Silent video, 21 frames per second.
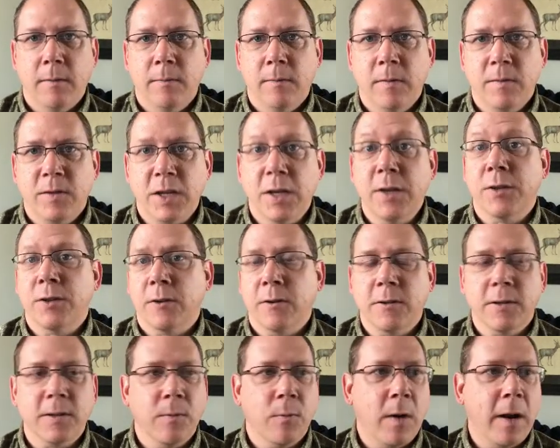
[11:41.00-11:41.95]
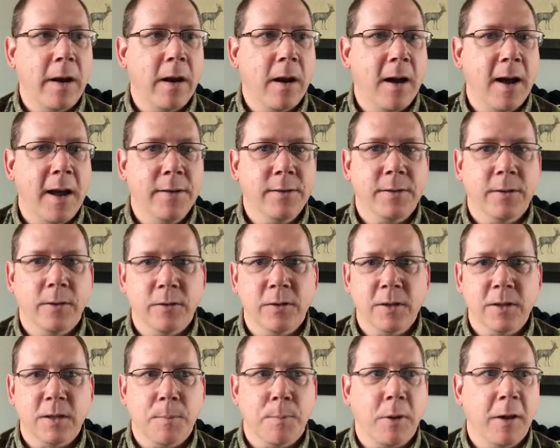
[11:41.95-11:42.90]
sensors and whatnot. So it's
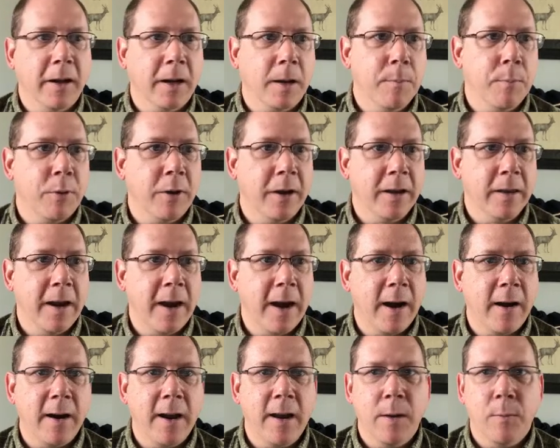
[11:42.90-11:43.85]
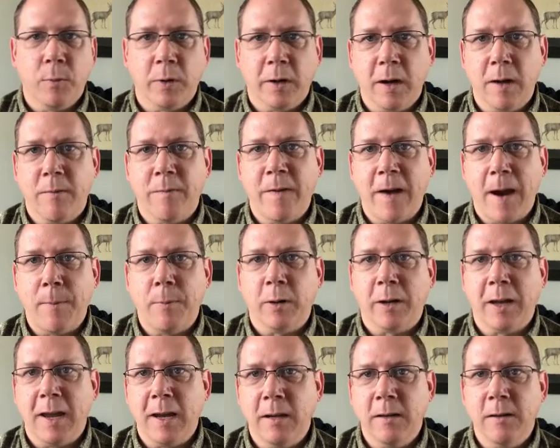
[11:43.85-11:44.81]
just a plug and play there. And then we're going to
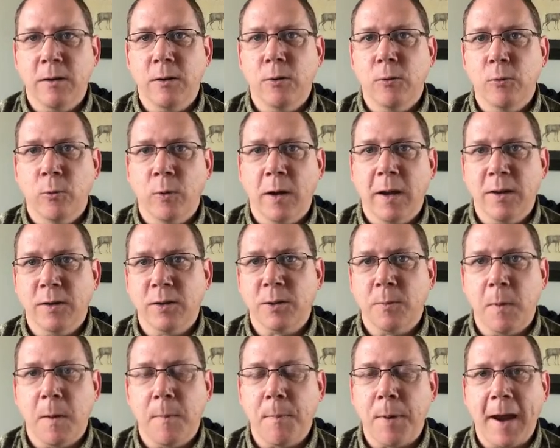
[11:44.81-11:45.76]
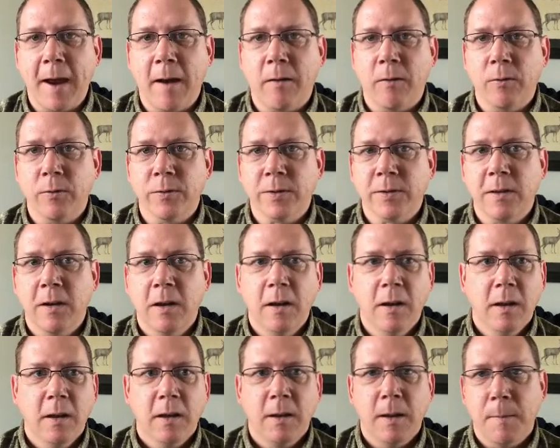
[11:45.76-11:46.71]
fabricate new instrument panels
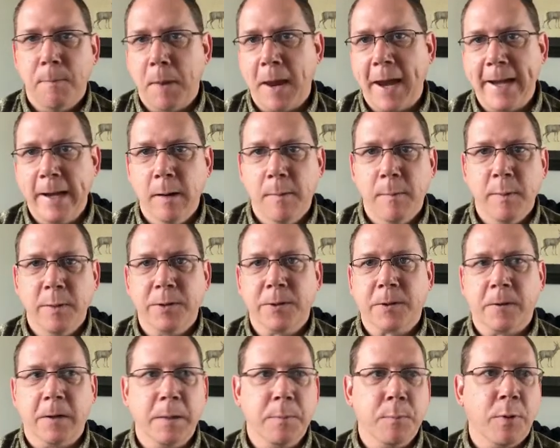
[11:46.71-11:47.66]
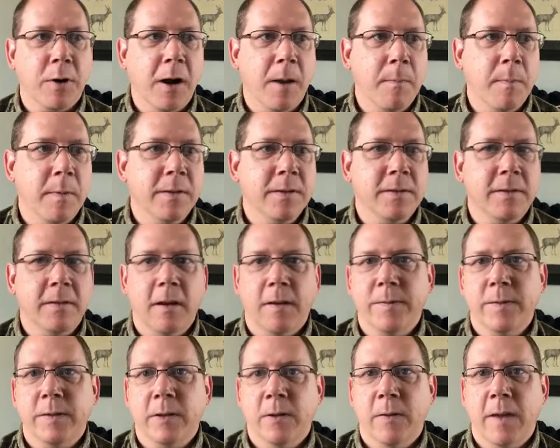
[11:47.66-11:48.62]
and paint them and screen print them and
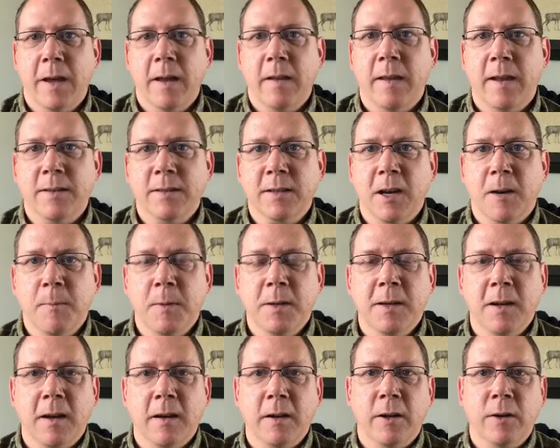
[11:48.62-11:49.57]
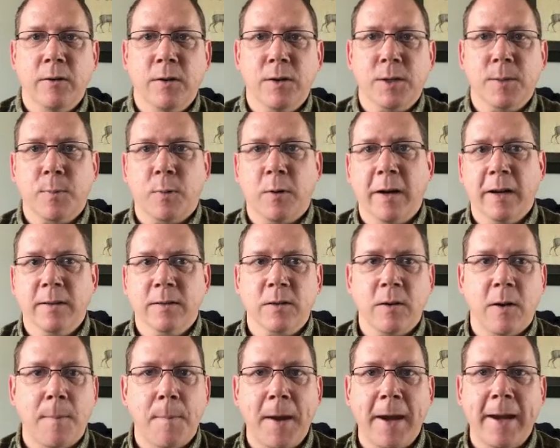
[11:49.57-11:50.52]
stuff. So that's going to be done here in the spring.
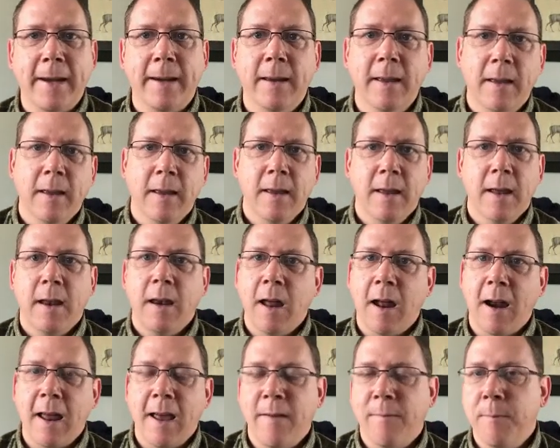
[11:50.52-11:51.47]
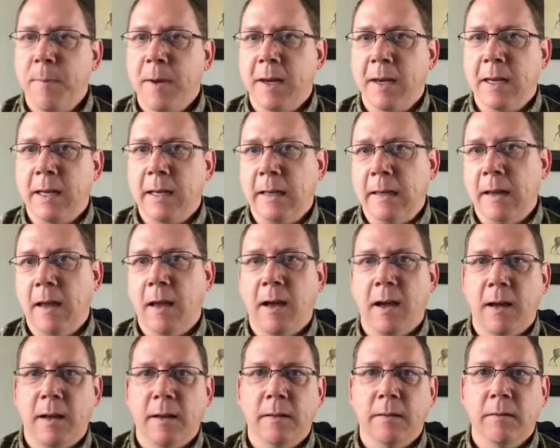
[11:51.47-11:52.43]
So I may not have many,
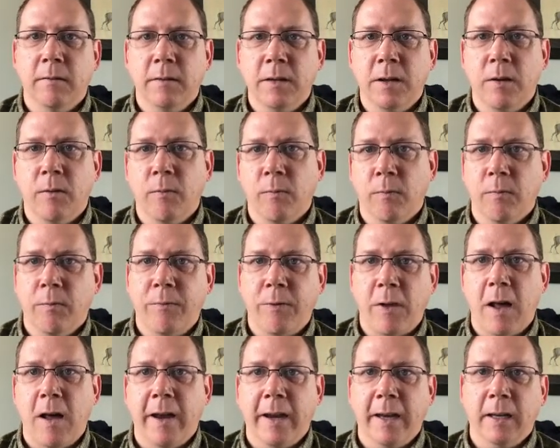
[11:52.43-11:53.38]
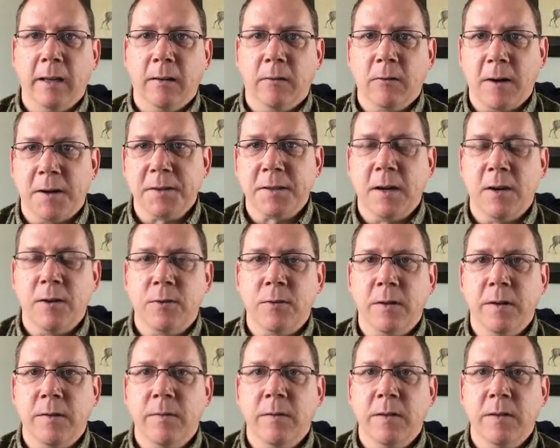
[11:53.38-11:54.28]
flying cross-country